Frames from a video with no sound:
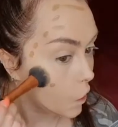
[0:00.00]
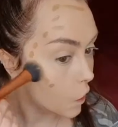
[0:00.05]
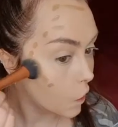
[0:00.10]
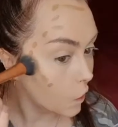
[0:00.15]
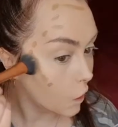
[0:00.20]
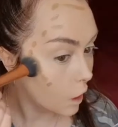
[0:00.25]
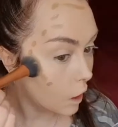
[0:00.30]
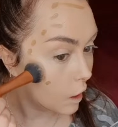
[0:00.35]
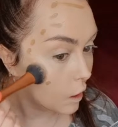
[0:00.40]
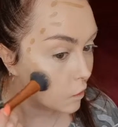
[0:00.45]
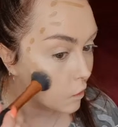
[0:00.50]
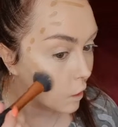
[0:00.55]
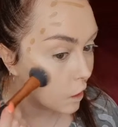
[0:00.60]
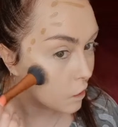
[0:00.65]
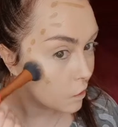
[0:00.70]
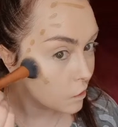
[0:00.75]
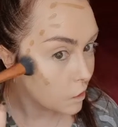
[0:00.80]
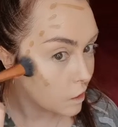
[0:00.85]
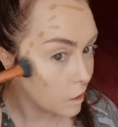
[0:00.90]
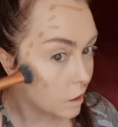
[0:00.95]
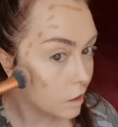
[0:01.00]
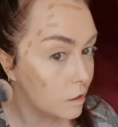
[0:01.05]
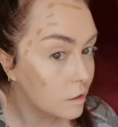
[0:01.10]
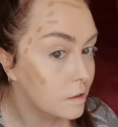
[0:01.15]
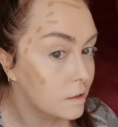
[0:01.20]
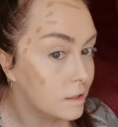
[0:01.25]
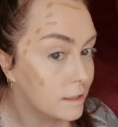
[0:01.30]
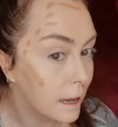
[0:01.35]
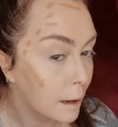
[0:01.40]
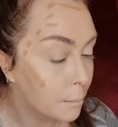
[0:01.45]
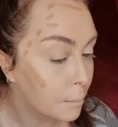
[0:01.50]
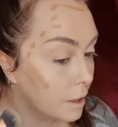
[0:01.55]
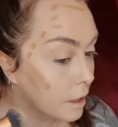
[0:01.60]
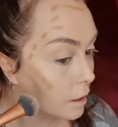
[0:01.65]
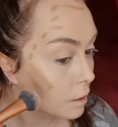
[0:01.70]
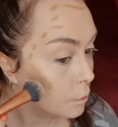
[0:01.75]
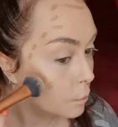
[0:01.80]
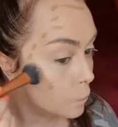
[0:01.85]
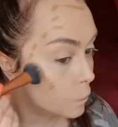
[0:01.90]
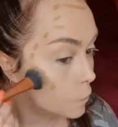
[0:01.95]
and I like to actually stamp it
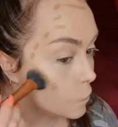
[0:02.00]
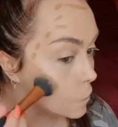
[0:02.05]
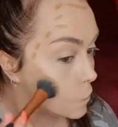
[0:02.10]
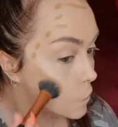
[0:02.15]
in.